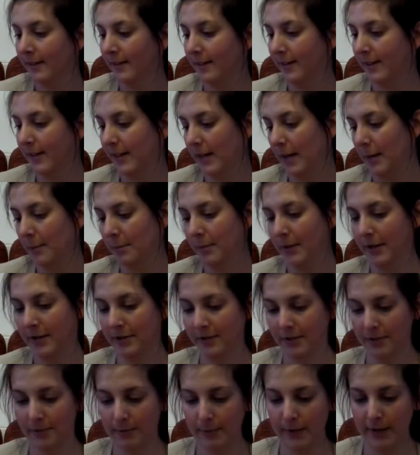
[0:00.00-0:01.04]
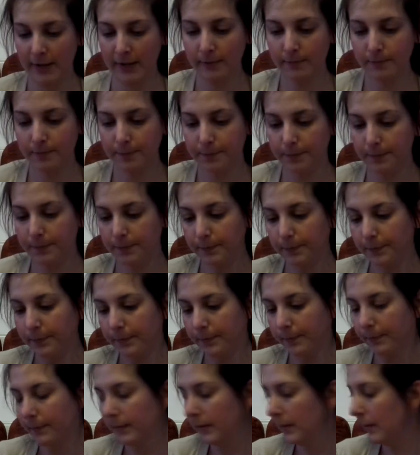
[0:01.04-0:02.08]
like a brand new pair.
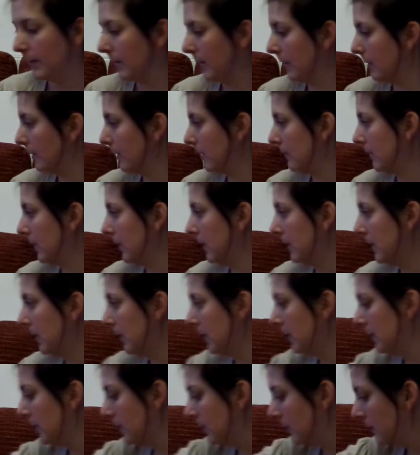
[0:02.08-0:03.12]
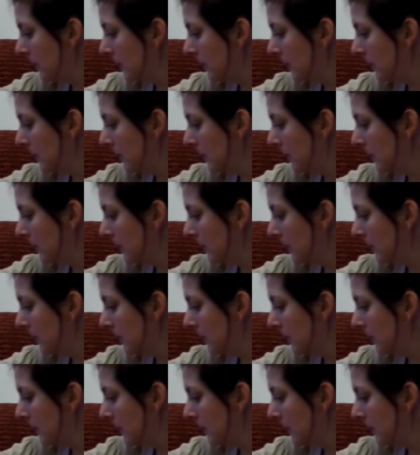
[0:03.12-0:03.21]
So that was really good.